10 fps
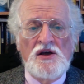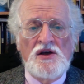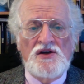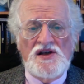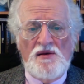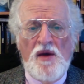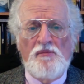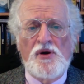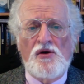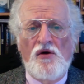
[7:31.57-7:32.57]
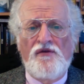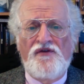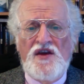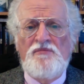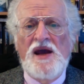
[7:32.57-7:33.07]
She's a member of
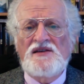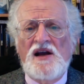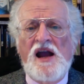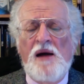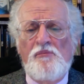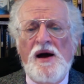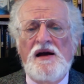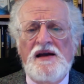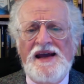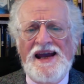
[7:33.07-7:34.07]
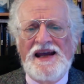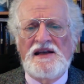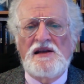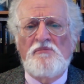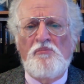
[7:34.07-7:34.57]
Phi Beta Kappa and
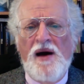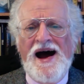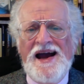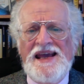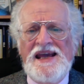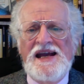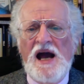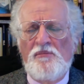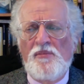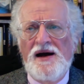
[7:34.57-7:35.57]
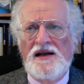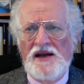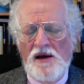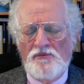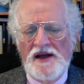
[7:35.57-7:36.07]
Pi Kappa
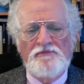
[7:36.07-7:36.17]
Lambda.